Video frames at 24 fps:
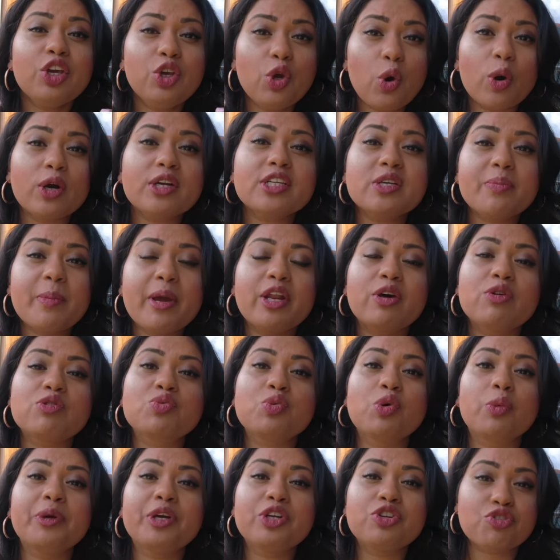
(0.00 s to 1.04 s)
your tomatoes
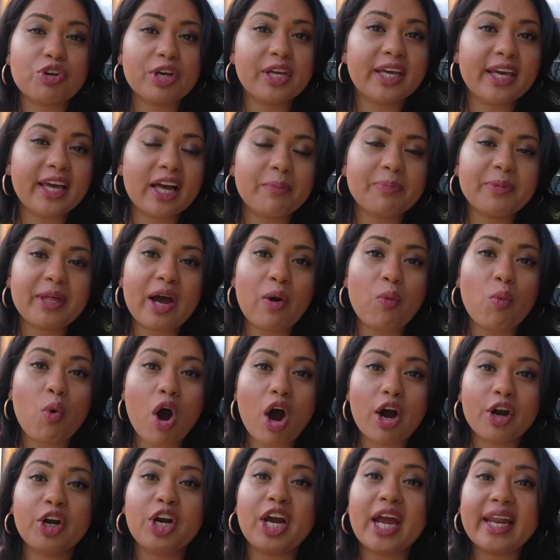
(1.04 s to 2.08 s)
will be drinking up that water,